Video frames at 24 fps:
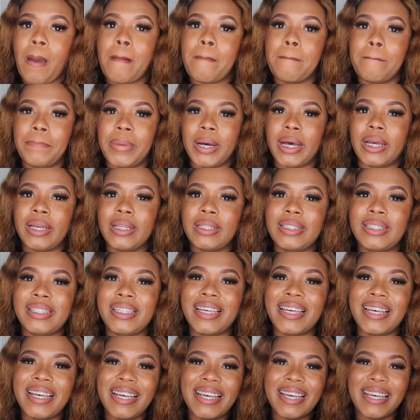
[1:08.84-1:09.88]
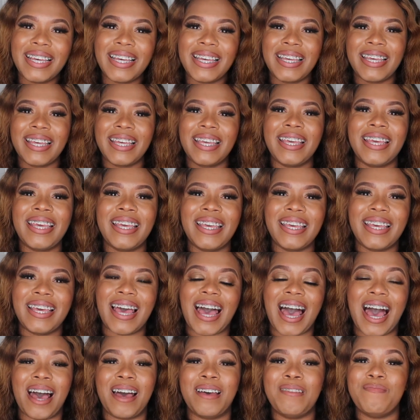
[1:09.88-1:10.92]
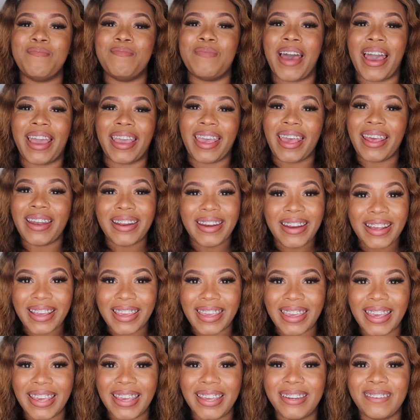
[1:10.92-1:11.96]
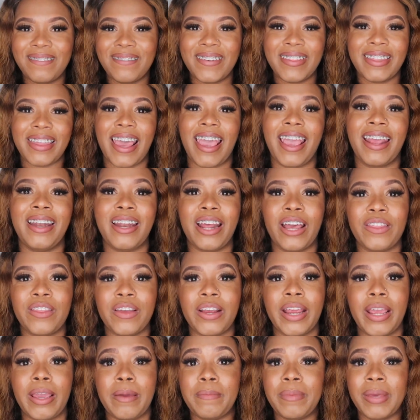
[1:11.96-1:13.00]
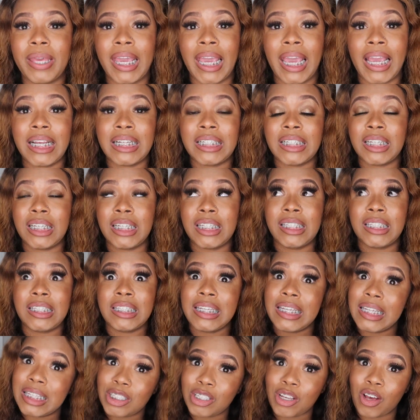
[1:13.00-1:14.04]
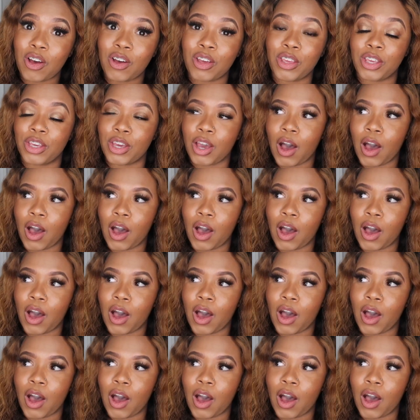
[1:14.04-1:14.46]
But I'm back at it again with another NPHC tea talk.